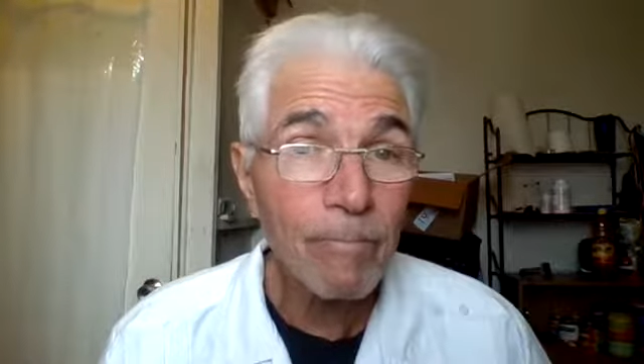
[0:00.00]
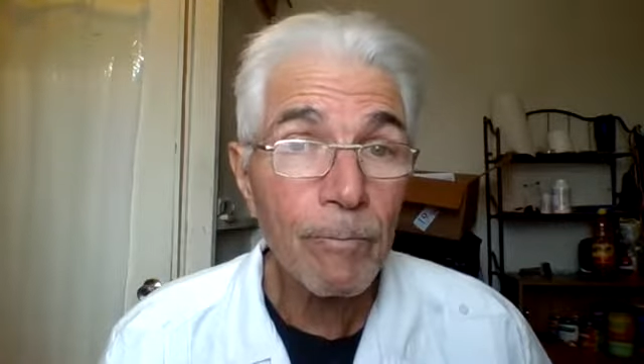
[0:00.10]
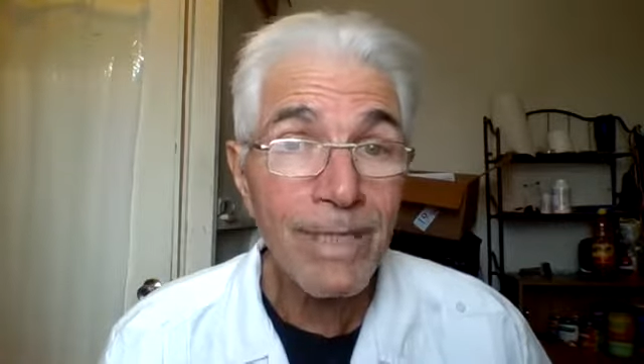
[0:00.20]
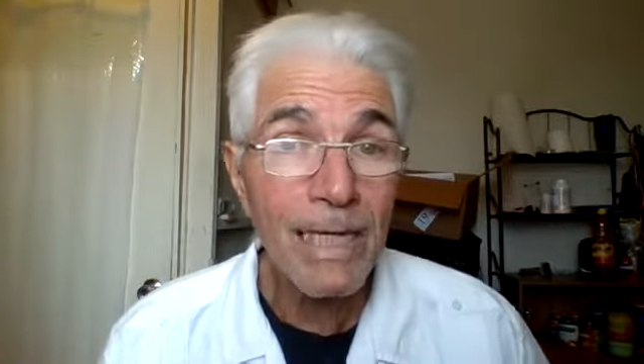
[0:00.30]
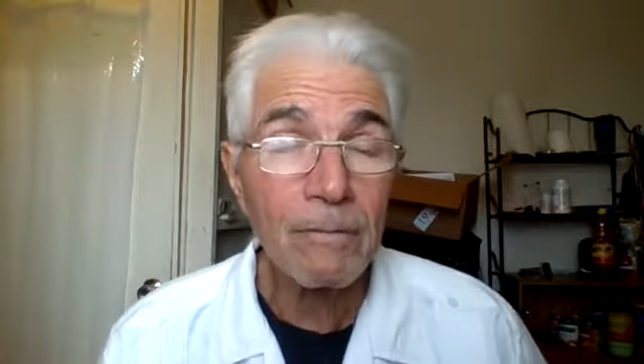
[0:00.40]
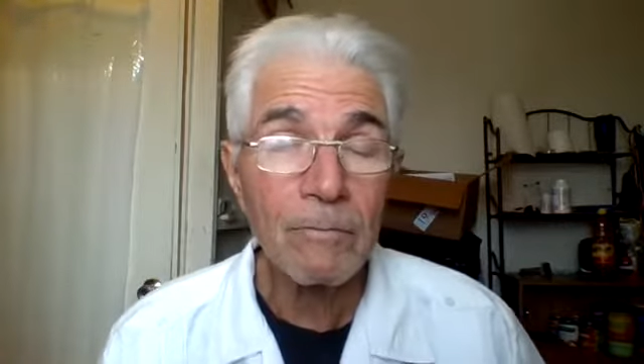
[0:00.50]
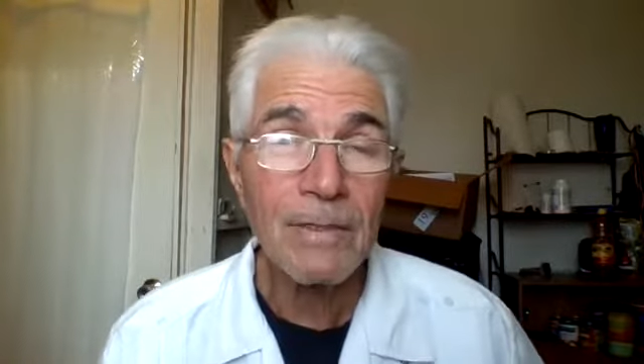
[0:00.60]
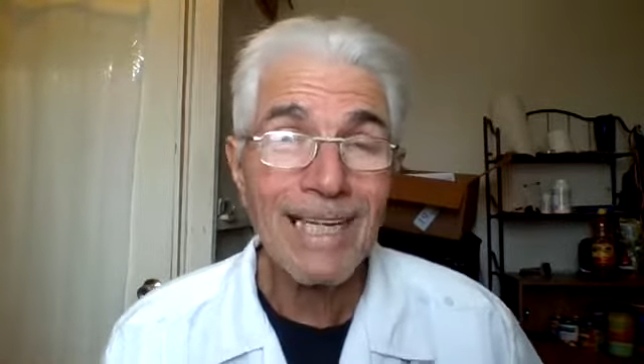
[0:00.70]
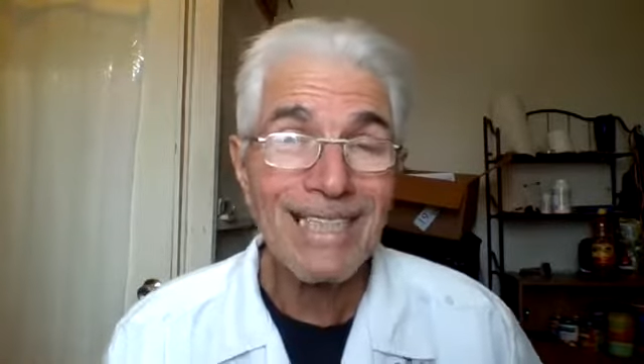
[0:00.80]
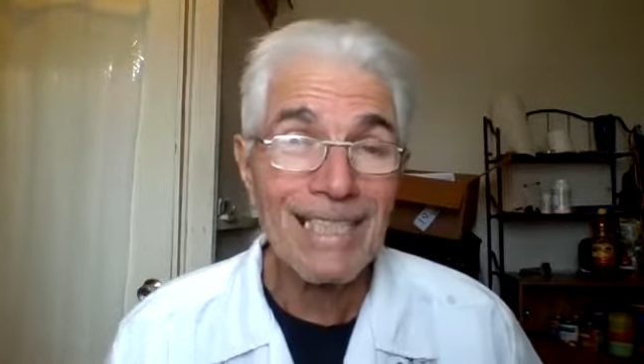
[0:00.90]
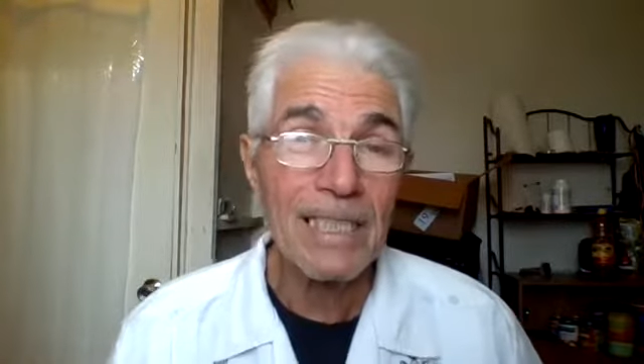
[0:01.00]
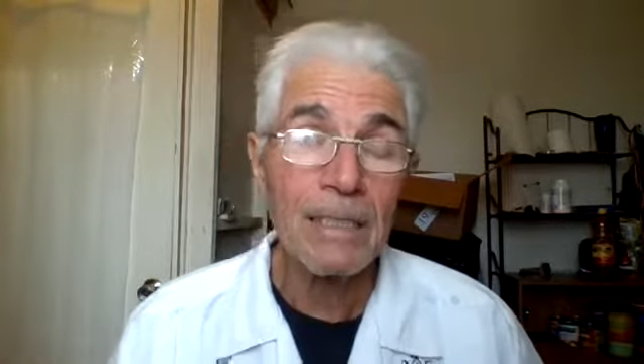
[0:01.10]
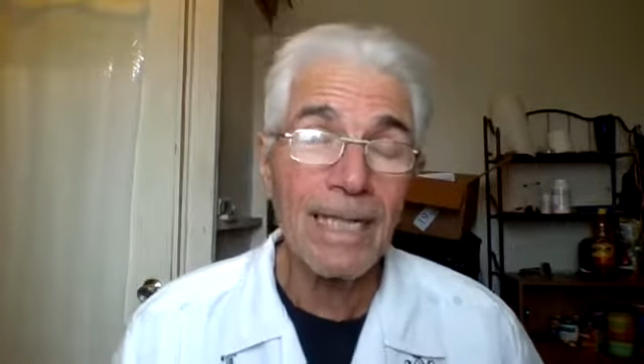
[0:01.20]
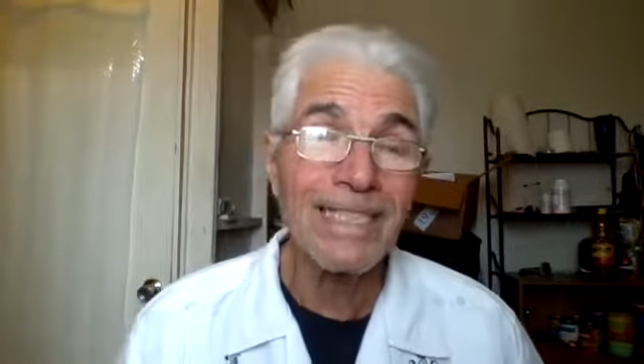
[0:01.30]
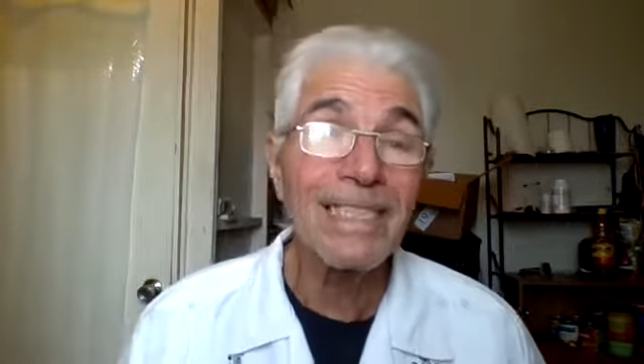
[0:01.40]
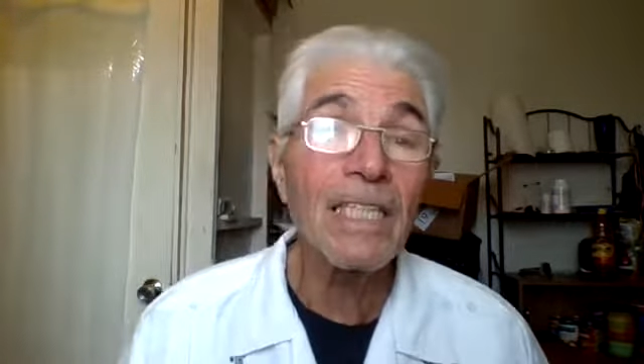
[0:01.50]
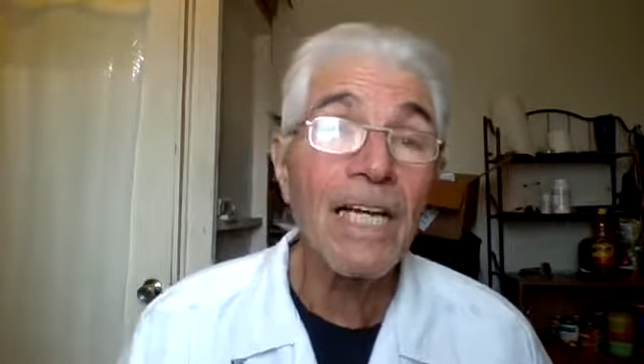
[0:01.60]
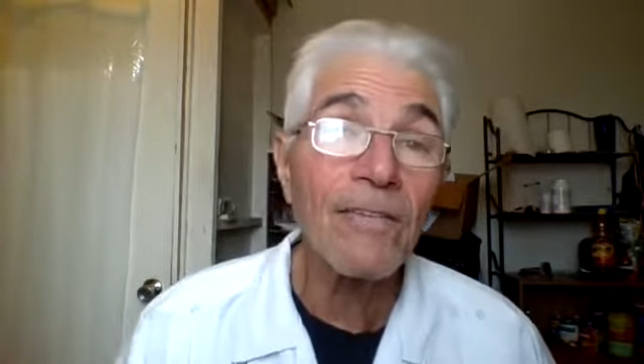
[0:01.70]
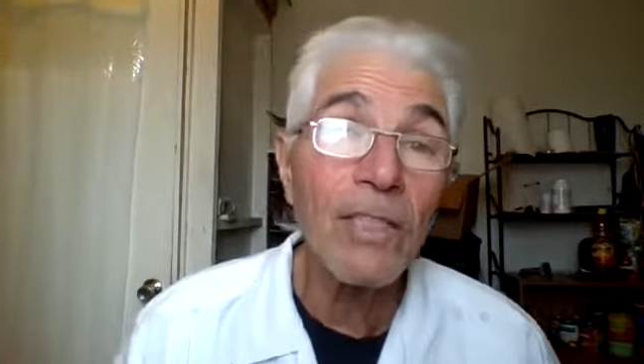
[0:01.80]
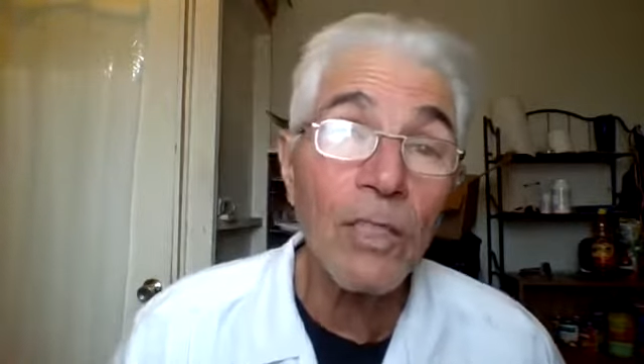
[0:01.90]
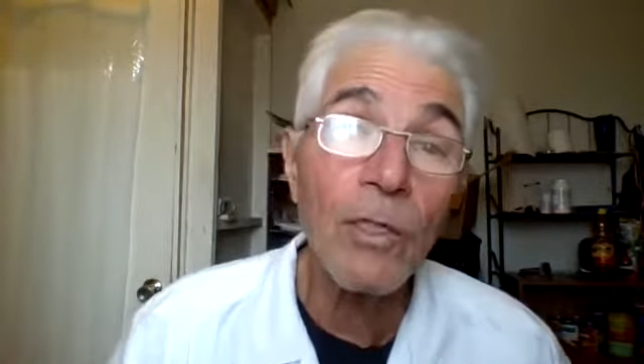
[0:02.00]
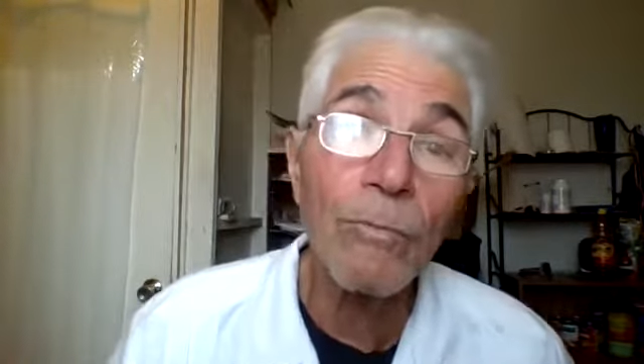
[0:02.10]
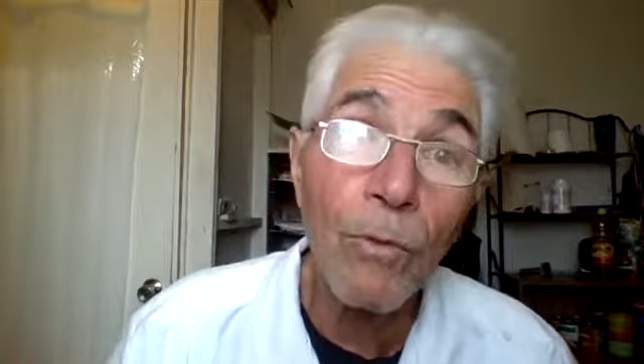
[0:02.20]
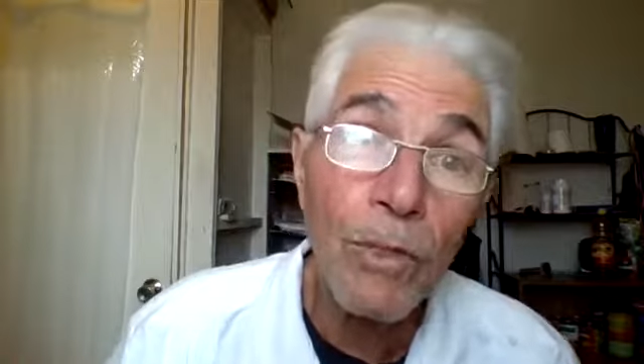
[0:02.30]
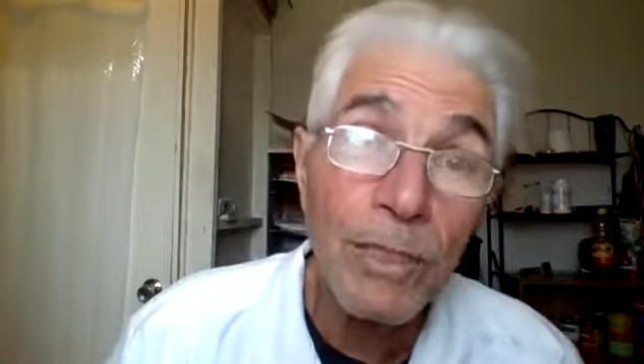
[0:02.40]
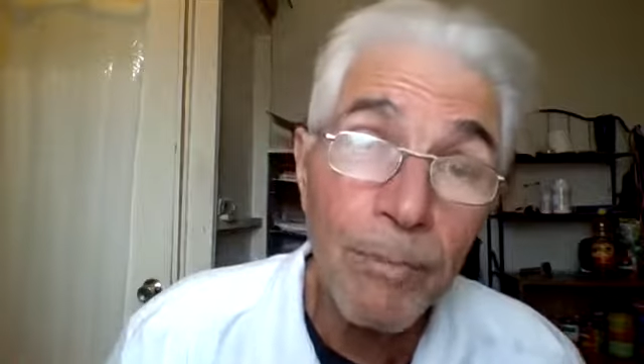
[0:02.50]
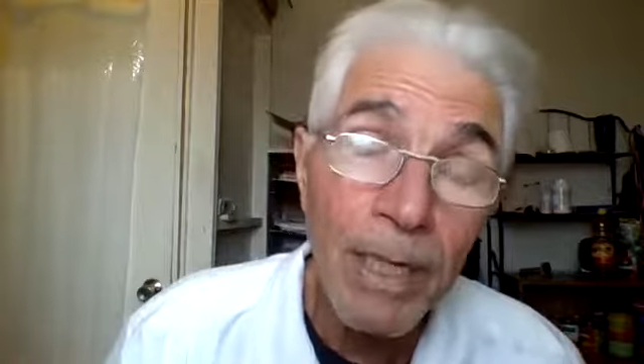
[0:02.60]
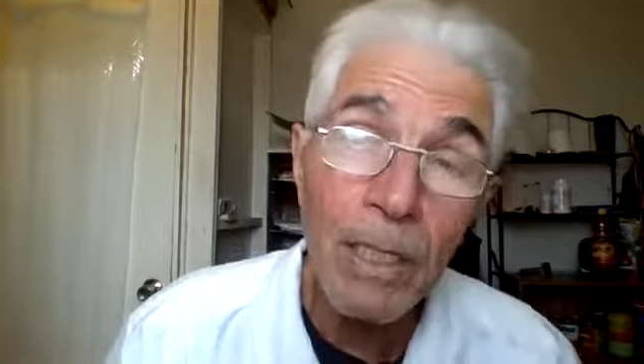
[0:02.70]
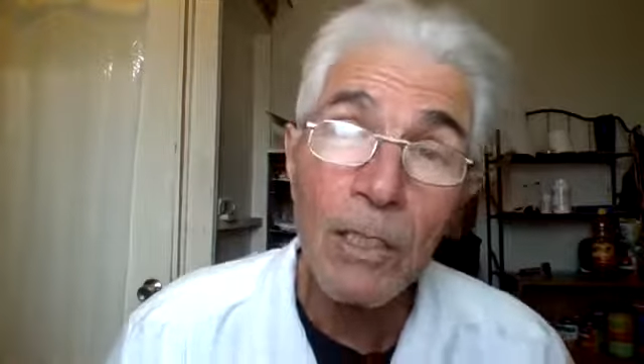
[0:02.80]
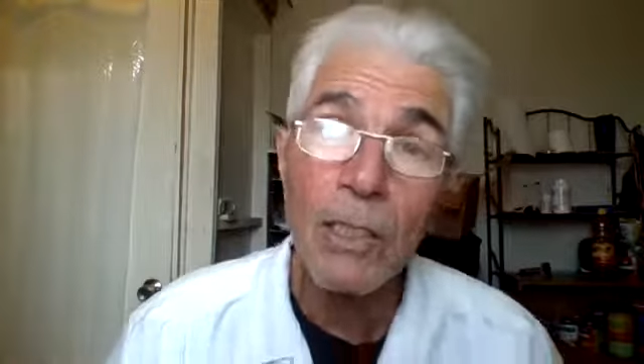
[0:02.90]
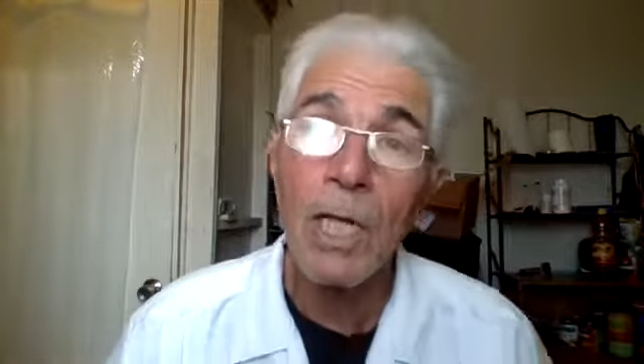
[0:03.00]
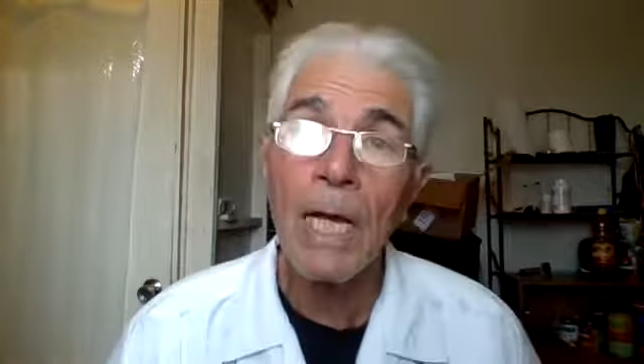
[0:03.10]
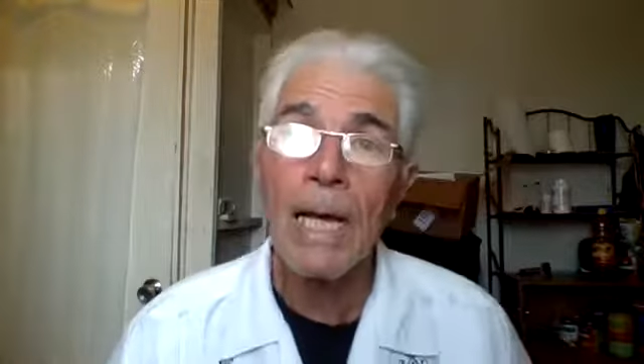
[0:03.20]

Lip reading: but I did. I still have to learn more Spanish.